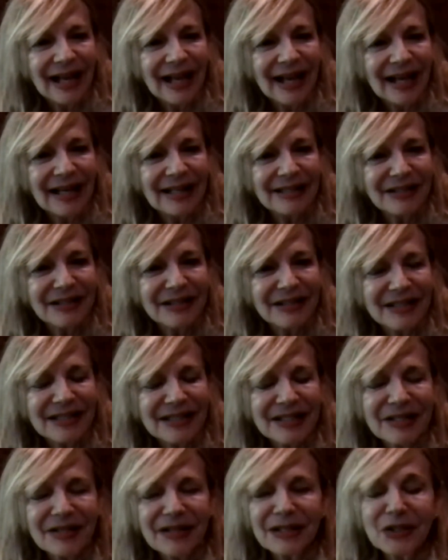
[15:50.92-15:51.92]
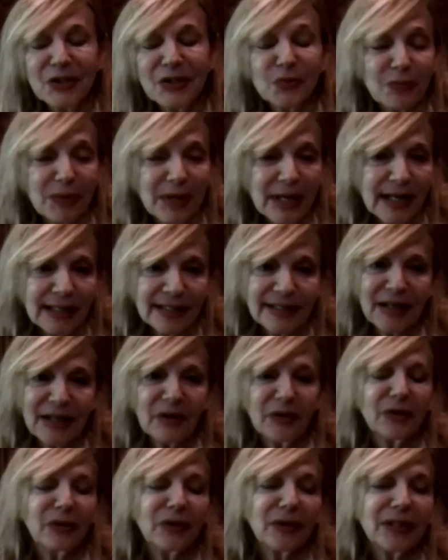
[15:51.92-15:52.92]
And just this week,
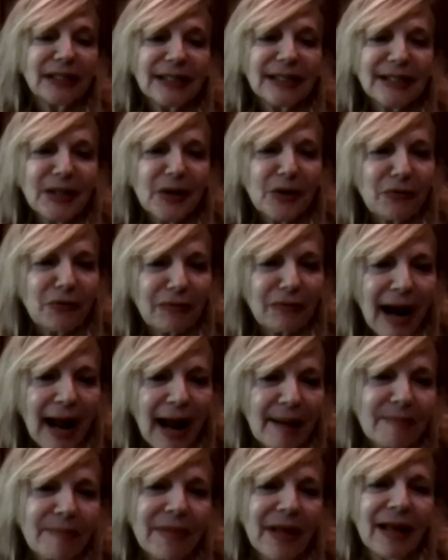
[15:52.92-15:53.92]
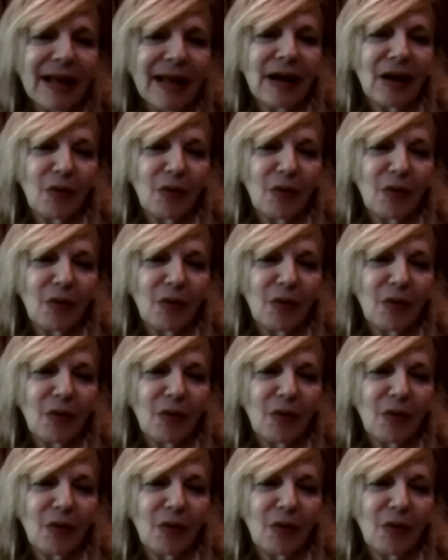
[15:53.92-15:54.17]
Senator Lindsey Graham